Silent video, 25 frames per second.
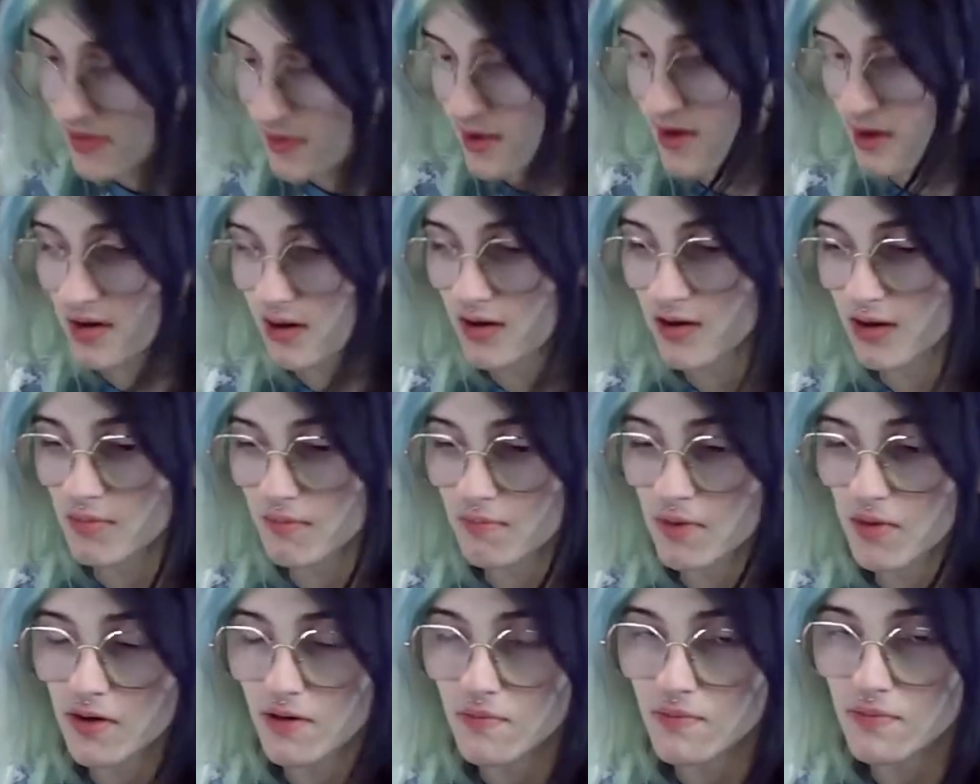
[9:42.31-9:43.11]
Uh,
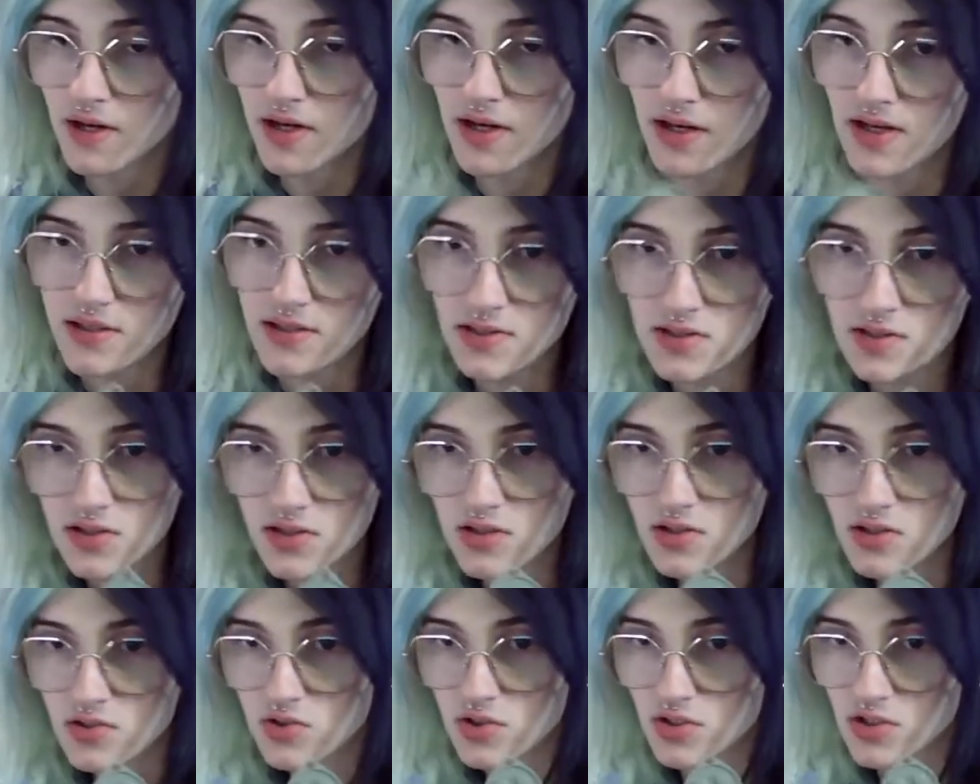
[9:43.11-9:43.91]
button pads,
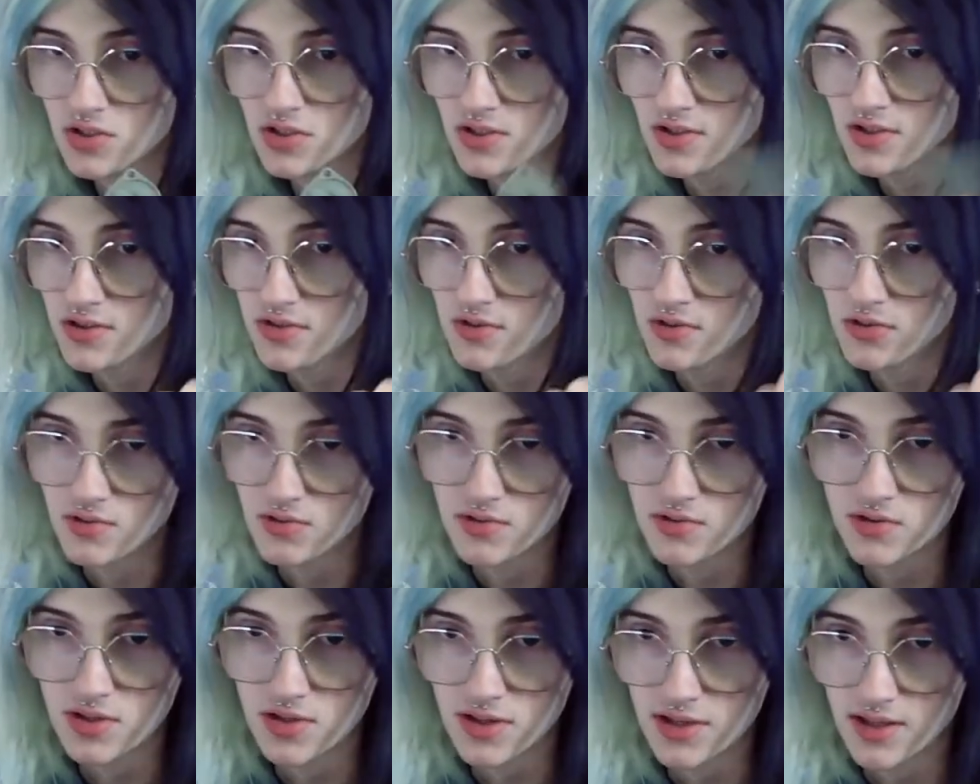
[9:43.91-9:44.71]
just
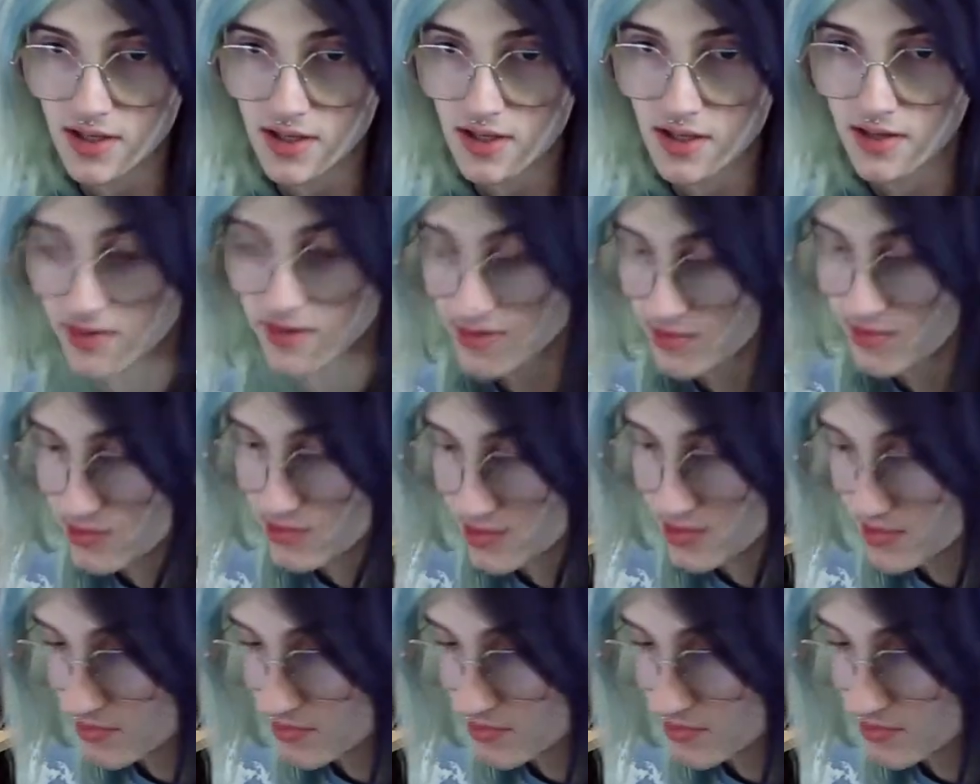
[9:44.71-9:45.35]
use, again, Q-tip